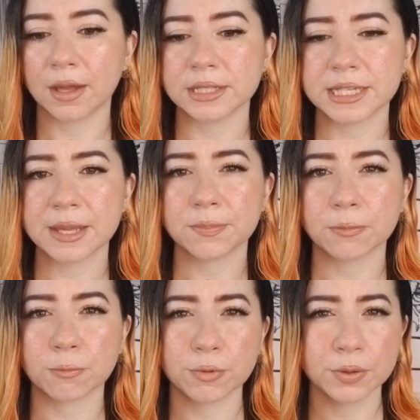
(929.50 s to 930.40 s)

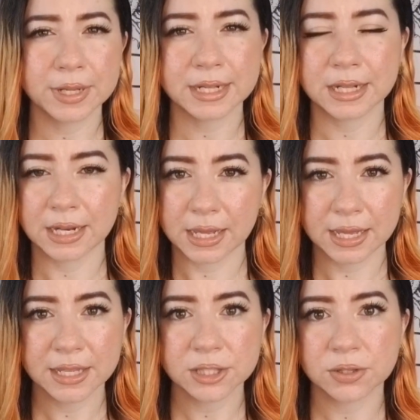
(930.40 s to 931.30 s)
deep-rooted
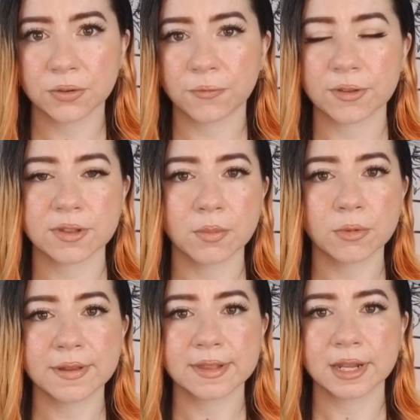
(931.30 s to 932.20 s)
need to, for some
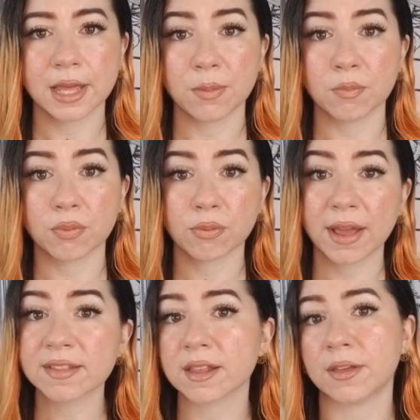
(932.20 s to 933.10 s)
reason,
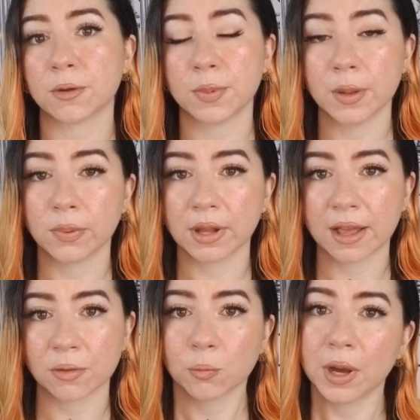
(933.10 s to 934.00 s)
impress other people
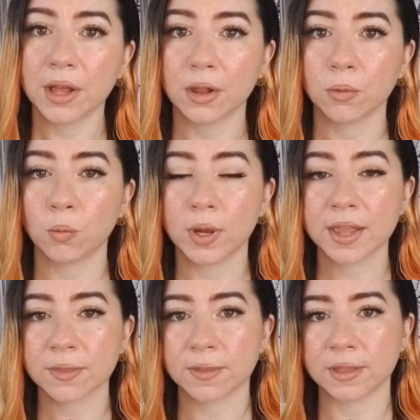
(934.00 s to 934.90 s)
as well
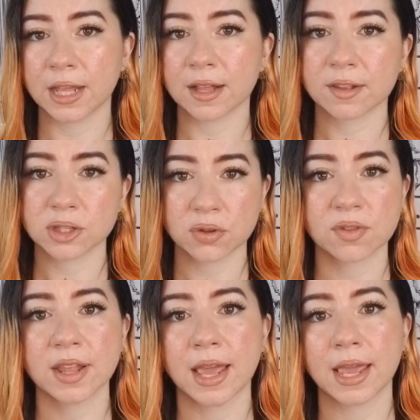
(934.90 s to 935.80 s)
with the things that you
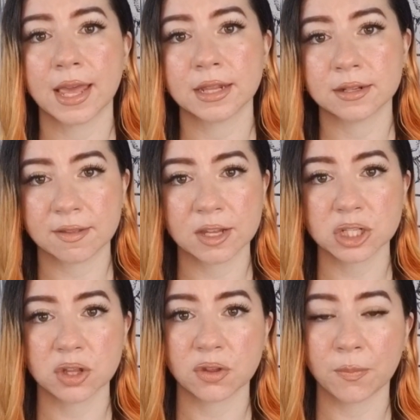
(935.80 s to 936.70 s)
say and the
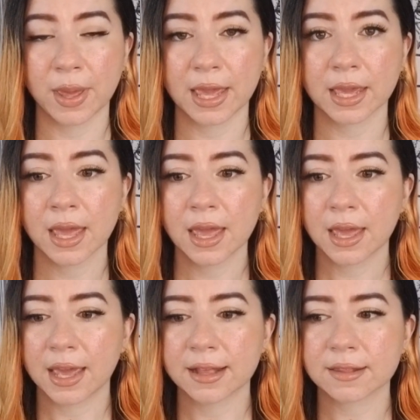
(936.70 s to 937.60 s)
decisions you make.
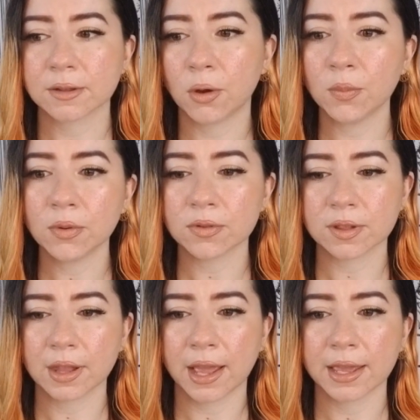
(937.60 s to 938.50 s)
It's
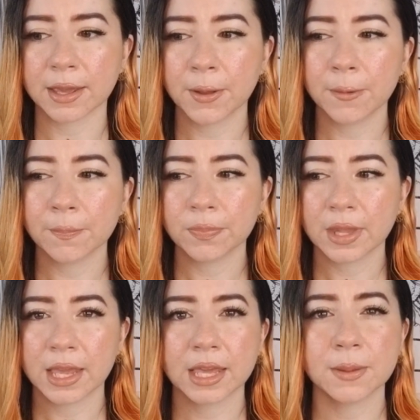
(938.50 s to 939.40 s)
almost like
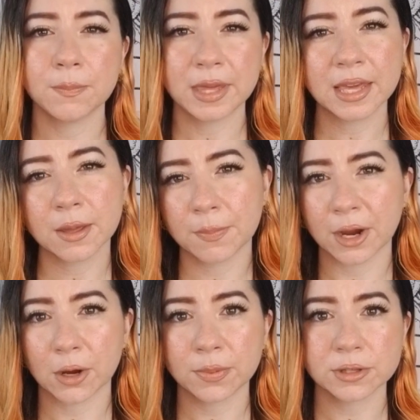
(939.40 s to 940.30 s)
it can be
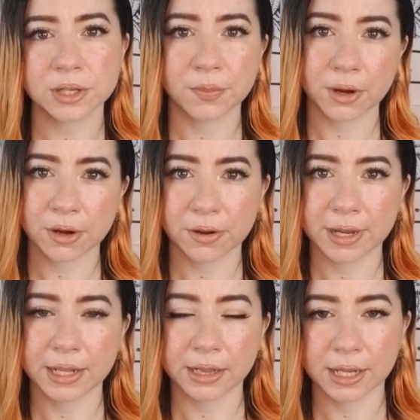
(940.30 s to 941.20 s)
comparable to
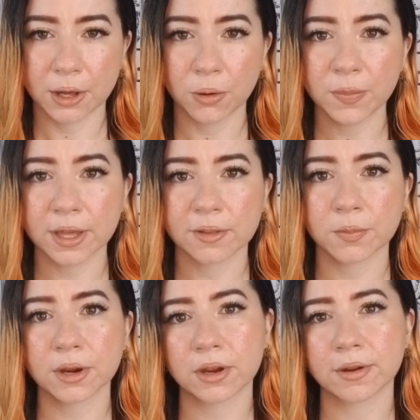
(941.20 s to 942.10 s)
Mercury in Leo, because
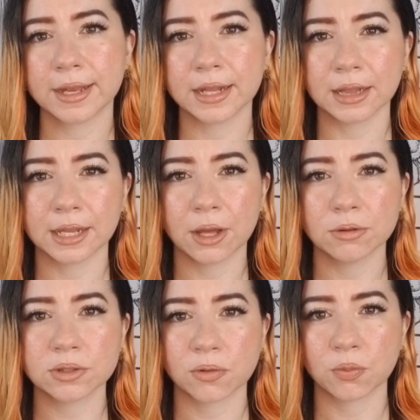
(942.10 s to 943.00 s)
Mercury in
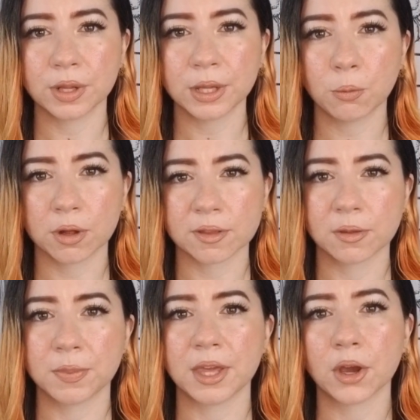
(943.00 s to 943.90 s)
Leo just really wants
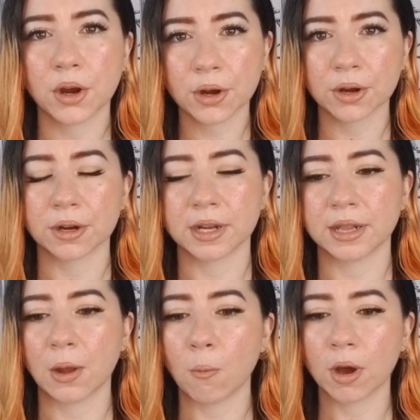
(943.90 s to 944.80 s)
to be heard
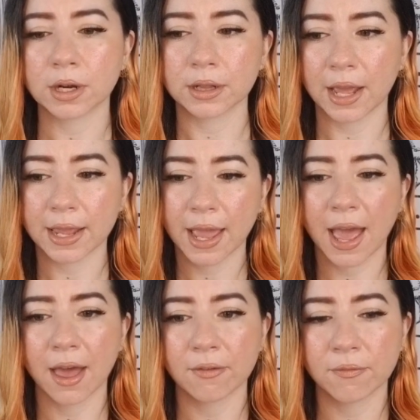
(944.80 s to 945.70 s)
and they want to like
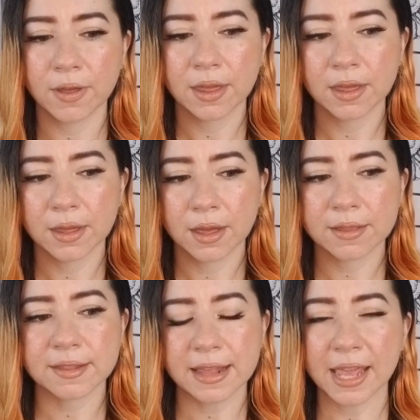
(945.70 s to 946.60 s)
have
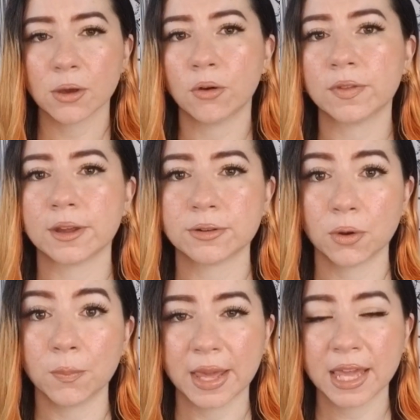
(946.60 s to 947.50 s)
say over their
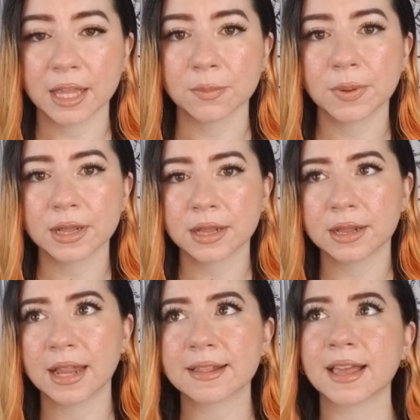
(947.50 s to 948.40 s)
domain, but
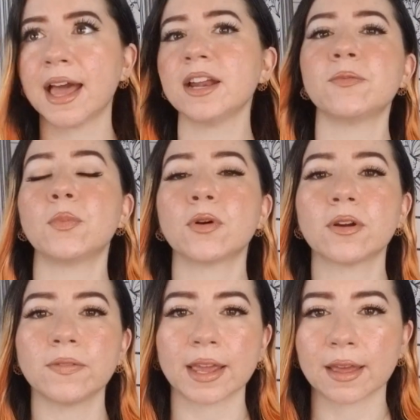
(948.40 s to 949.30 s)
that's kind of more
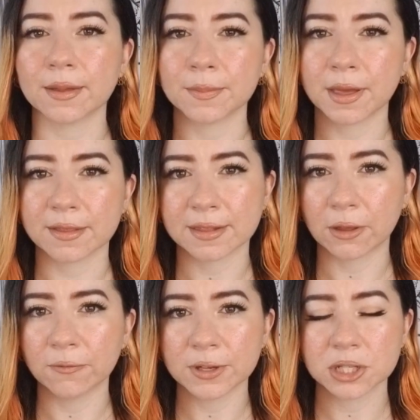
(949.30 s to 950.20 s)
of like a
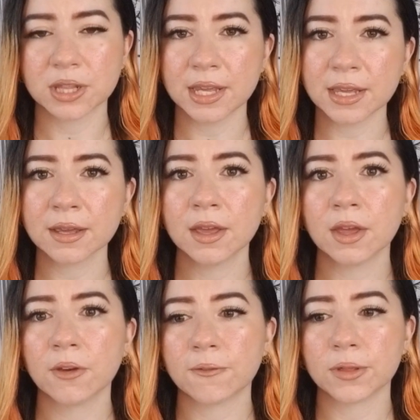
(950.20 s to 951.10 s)
selfish thing
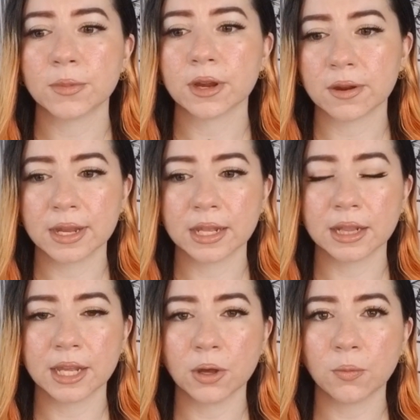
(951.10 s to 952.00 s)
for the Mercury in
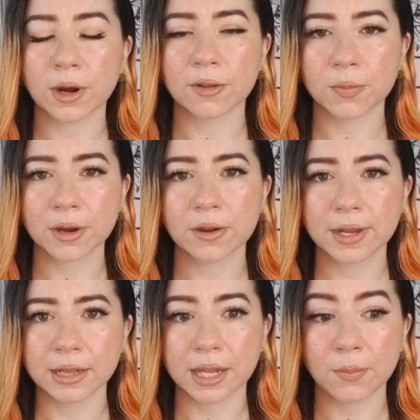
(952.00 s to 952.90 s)
Leo, whereas
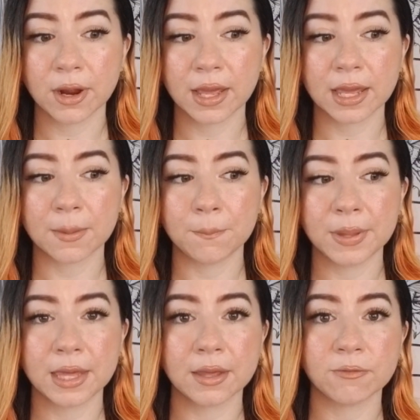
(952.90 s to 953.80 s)
Mercury in Libra, it can
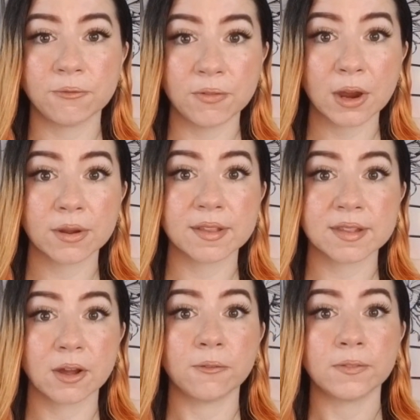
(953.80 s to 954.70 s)
be very
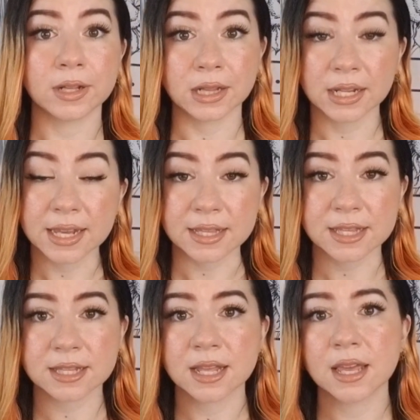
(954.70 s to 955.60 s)

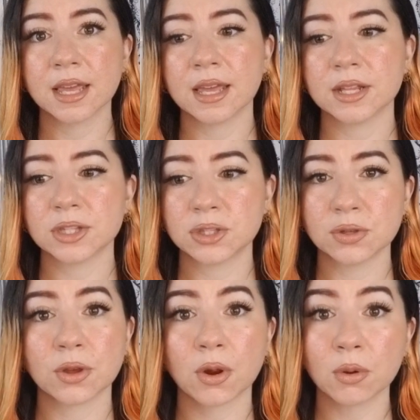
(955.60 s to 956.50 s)
selfless
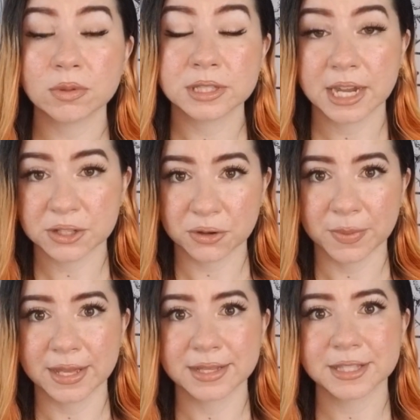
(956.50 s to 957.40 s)
to their own
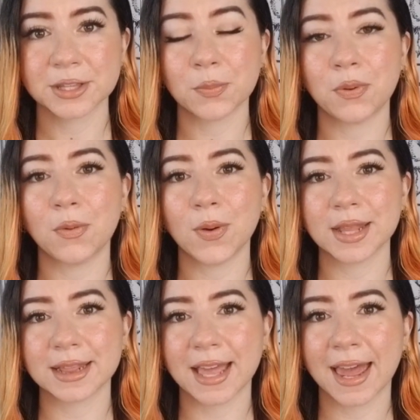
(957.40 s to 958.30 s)
detriment, to the
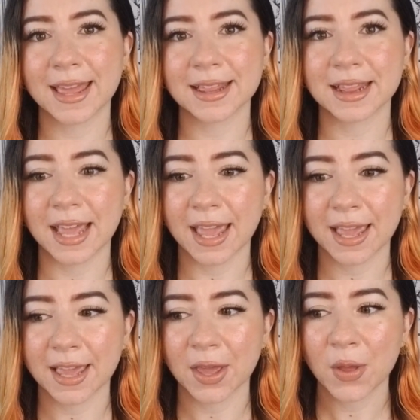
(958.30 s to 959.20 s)
point that
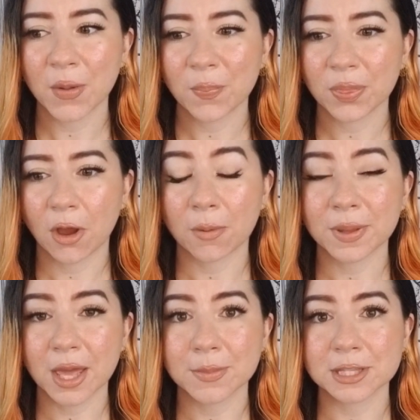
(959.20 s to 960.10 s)
they are
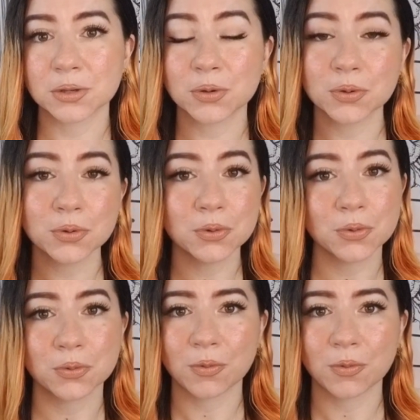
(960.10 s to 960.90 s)
becoming too